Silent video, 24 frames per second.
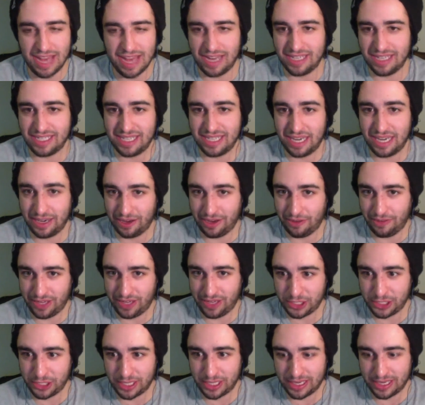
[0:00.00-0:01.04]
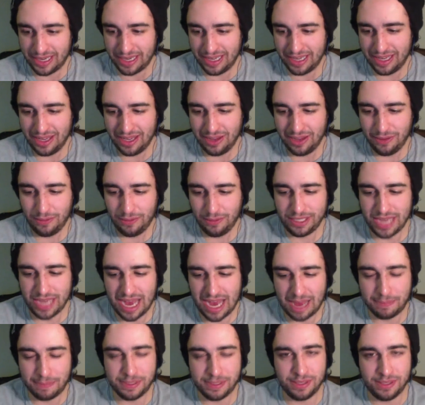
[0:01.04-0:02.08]
a standing ovation, which
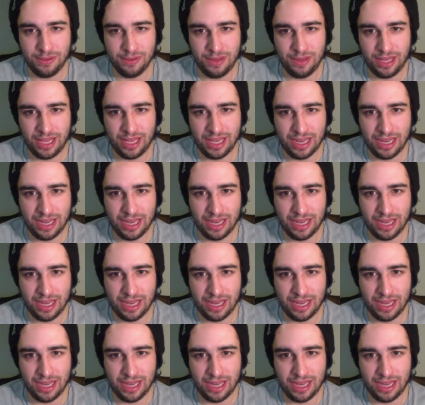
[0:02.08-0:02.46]
absolutely